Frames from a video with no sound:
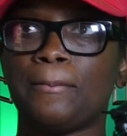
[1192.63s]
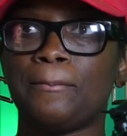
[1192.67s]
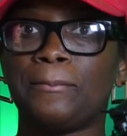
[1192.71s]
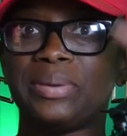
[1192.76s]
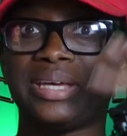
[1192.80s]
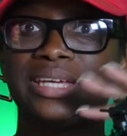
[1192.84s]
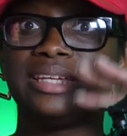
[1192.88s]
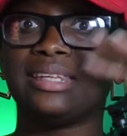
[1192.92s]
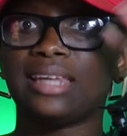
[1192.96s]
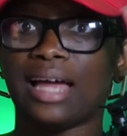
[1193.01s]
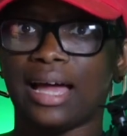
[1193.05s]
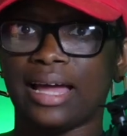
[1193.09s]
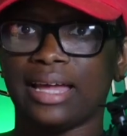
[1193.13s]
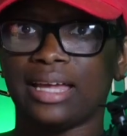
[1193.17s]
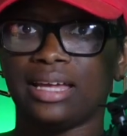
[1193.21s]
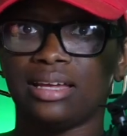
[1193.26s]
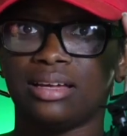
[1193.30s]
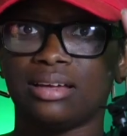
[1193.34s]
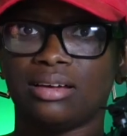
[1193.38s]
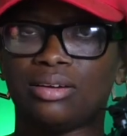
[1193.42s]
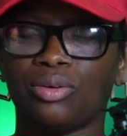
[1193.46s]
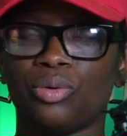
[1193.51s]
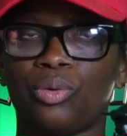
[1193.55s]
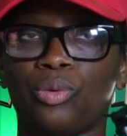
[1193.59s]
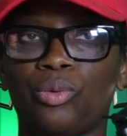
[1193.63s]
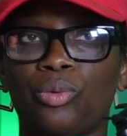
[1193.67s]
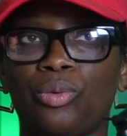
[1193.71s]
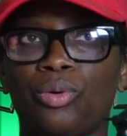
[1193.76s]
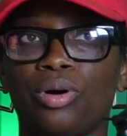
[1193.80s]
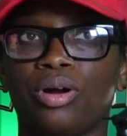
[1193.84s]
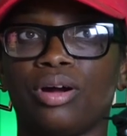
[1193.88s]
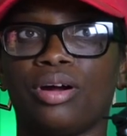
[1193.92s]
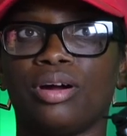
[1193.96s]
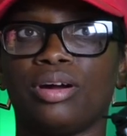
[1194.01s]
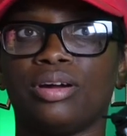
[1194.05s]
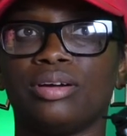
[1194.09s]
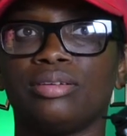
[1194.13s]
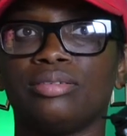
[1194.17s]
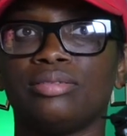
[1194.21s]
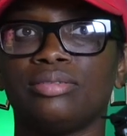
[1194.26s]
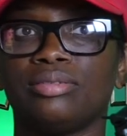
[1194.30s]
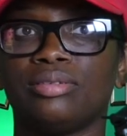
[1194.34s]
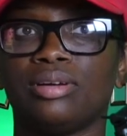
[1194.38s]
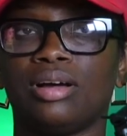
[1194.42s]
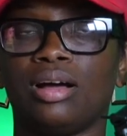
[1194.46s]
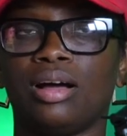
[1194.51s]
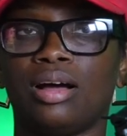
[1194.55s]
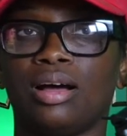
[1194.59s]
be like or
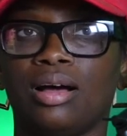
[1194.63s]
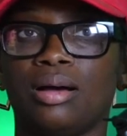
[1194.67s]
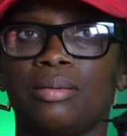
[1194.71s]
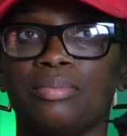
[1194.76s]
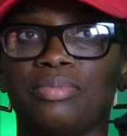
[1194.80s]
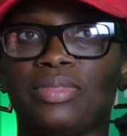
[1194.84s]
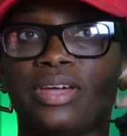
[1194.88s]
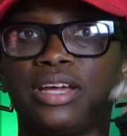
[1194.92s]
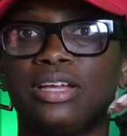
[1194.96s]
um,